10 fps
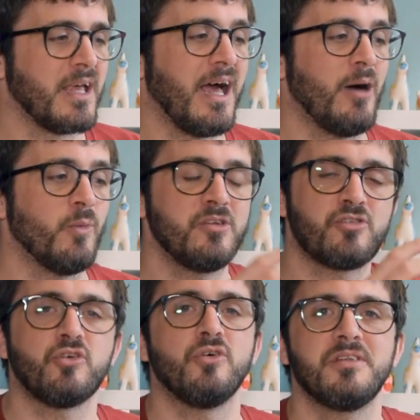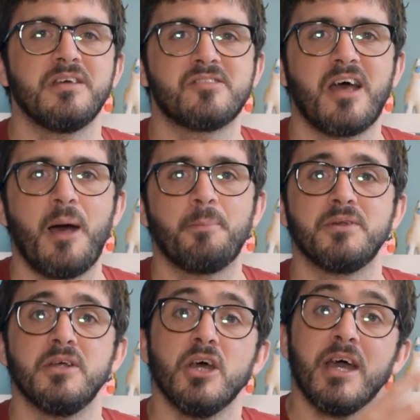and when certain things
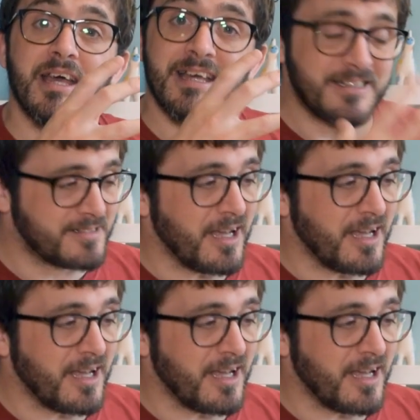happen, it